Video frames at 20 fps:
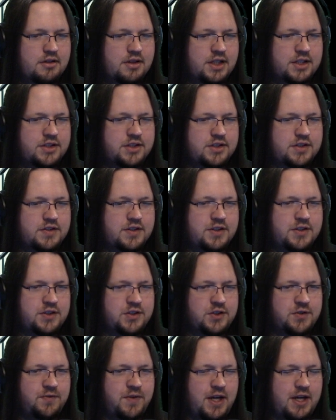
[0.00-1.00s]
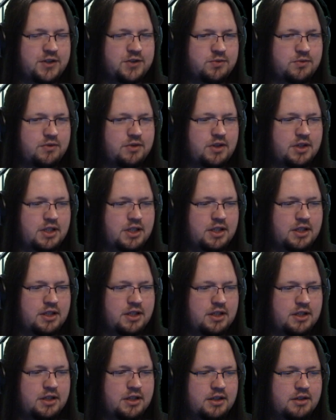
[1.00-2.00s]
This is phase
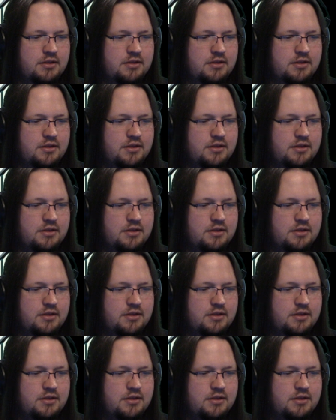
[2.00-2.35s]
1,